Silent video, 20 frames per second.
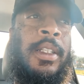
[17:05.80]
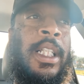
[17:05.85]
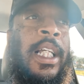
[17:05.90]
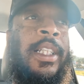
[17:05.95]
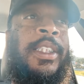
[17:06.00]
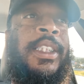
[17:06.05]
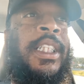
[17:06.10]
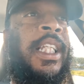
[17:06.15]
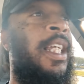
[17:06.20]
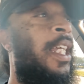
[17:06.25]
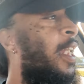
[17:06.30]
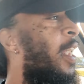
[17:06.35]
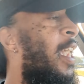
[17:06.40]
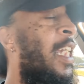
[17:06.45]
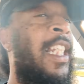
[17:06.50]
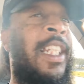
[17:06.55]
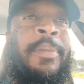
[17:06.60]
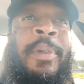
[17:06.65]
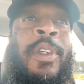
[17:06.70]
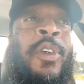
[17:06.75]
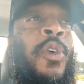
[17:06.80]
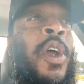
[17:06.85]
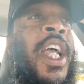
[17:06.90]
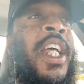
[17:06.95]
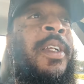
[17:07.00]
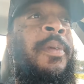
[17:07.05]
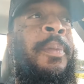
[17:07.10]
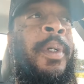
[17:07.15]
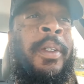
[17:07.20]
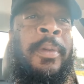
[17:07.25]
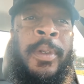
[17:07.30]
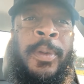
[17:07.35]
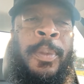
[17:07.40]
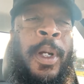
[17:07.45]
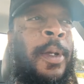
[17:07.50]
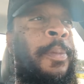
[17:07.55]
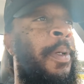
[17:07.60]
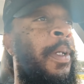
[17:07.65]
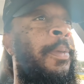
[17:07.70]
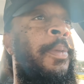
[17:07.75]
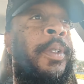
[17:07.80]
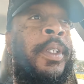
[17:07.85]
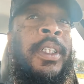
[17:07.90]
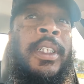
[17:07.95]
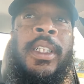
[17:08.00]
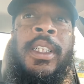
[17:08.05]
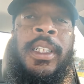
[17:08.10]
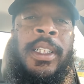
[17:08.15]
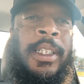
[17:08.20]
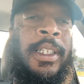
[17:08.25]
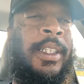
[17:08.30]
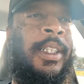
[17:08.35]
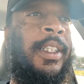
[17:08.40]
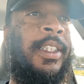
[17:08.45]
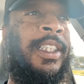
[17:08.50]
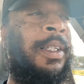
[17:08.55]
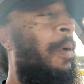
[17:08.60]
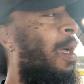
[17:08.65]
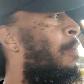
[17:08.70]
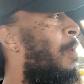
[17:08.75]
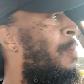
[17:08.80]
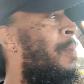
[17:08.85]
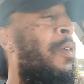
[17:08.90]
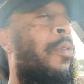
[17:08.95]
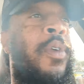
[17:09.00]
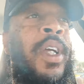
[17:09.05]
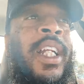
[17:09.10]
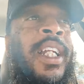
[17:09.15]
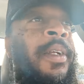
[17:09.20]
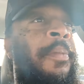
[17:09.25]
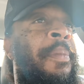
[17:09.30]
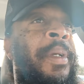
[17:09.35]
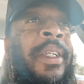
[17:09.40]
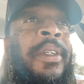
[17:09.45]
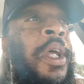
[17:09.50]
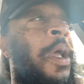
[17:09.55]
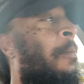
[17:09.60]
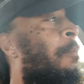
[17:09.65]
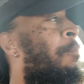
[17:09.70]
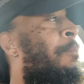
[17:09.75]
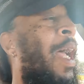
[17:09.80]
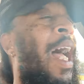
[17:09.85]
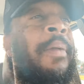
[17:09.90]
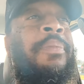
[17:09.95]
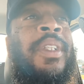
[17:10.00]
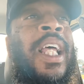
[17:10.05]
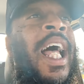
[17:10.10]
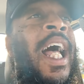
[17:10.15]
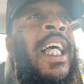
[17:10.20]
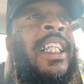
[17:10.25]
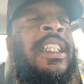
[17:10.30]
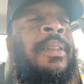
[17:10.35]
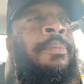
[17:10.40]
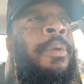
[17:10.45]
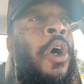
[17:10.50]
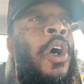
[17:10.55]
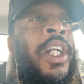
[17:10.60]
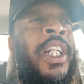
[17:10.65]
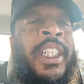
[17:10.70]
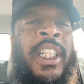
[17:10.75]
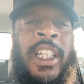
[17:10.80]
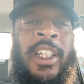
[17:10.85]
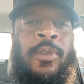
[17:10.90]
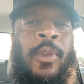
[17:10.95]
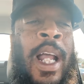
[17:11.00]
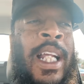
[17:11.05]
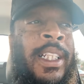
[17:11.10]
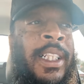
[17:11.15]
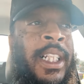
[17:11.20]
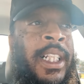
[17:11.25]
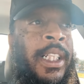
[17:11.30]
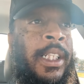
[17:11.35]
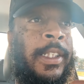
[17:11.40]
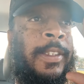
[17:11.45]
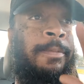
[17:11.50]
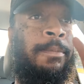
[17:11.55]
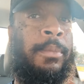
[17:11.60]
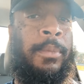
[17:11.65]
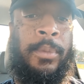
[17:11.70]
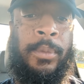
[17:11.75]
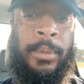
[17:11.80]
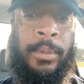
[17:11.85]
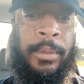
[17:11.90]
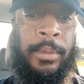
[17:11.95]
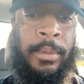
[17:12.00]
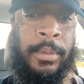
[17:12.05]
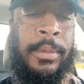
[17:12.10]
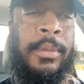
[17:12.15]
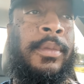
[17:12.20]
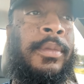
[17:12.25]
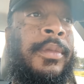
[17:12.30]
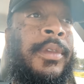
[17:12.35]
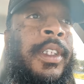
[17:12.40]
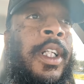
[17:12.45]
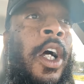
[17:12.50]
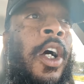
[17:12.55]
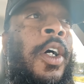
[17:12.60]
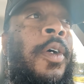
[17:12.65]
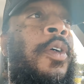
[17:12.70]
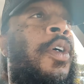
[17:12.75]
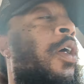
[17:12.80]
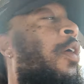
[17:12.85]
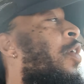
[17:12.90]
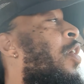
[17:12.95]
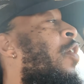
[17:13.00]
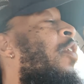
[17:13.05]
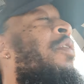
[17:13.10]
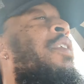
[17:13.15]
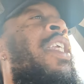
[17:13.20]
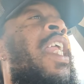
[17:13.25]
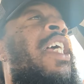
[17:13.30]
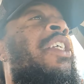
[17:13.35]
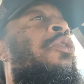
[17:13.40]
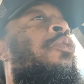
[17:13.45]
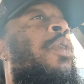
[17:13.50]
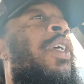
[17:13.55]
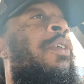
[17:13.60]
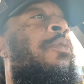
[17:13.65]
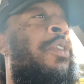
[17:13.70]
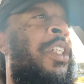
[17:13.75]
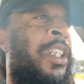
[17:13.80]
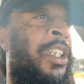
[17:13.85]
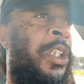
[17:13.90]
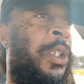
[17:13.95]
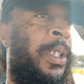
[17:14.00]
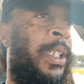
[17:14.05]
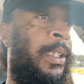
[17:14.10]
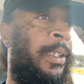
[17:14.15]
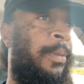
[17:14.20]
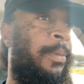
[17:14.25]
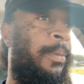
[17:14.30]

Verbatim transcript: it need to be ready, be people. Somebody might be ready to be baptized and born again right then. Oh, next week we'll do it.